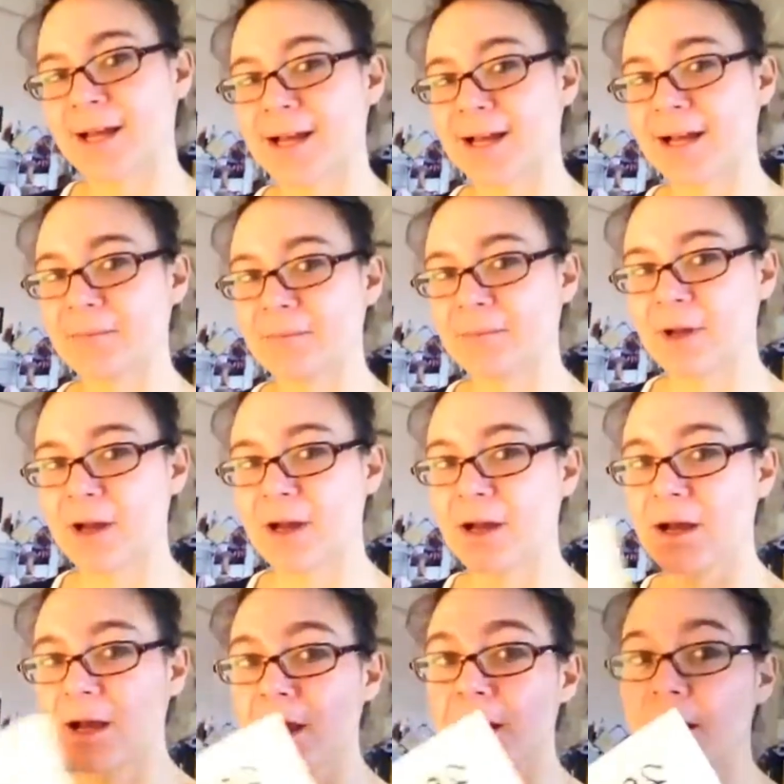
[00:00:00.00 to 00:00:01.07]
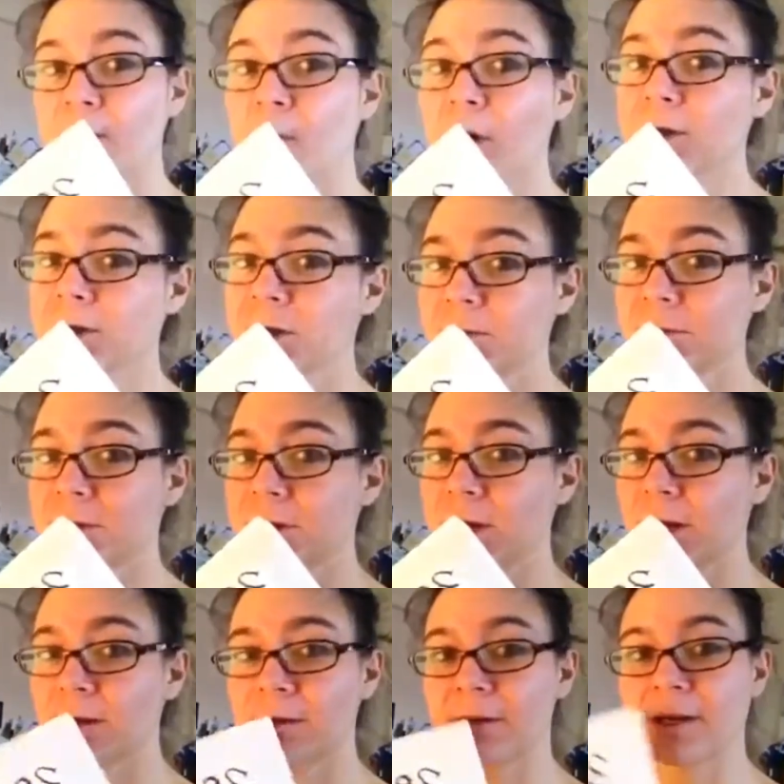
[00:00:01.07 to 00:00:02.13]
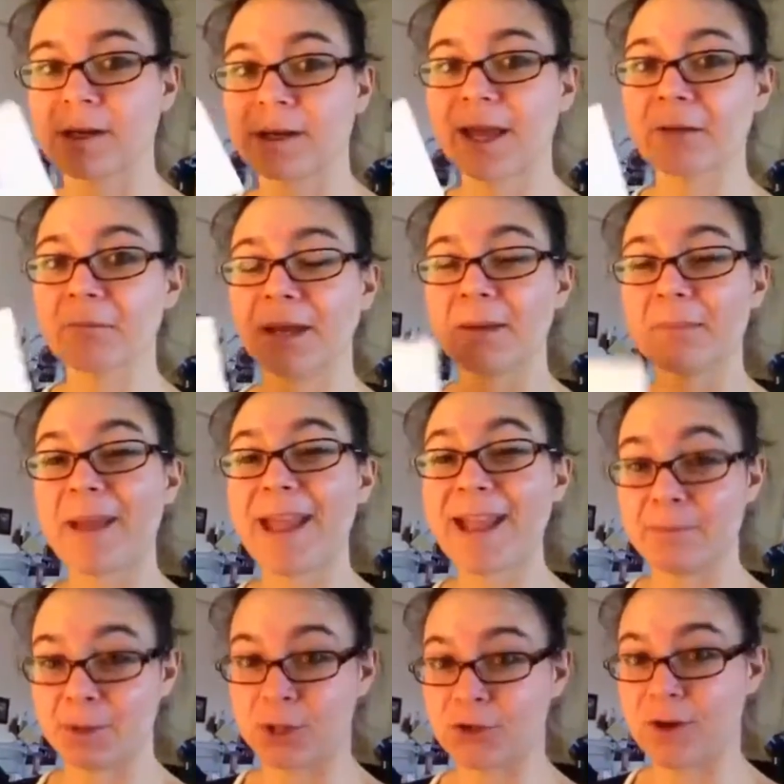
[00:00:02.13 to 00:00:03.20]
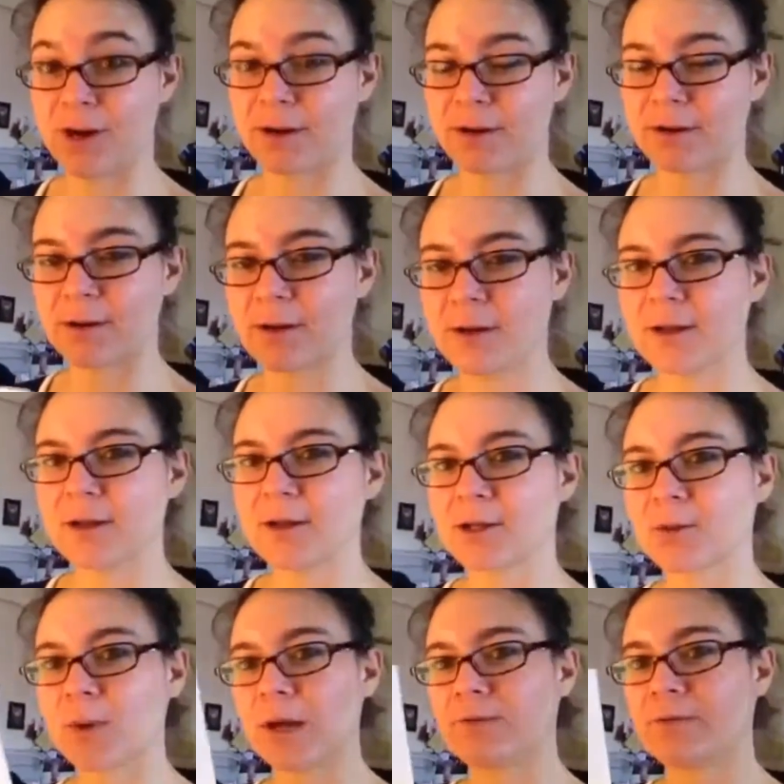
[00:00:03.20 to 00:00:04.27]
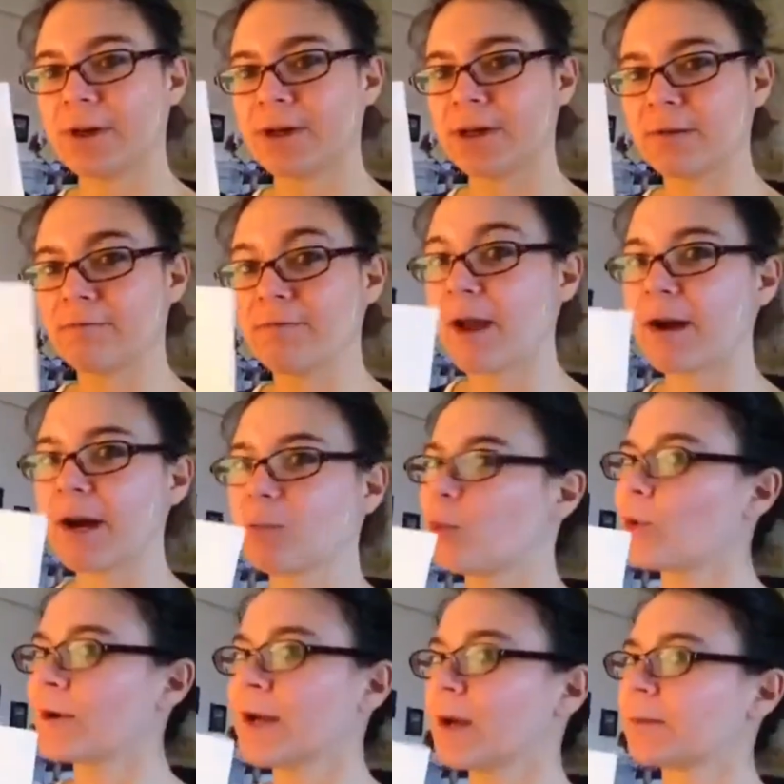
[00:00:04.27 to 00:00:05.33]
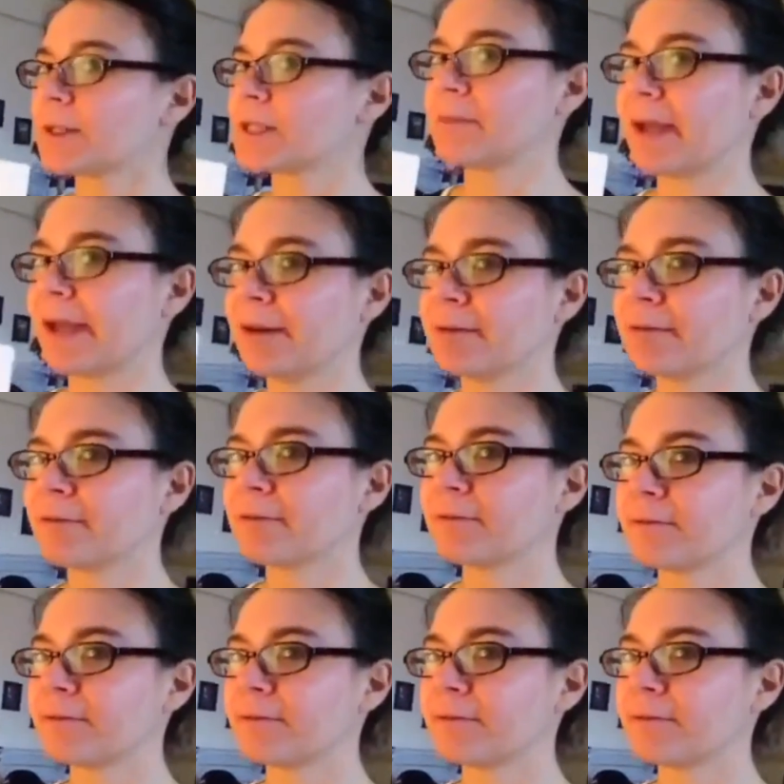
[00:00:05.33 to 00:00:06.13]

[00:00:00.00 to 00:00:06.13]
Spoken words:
a washing machine can be a paper shredder. So I've written a very important number to me.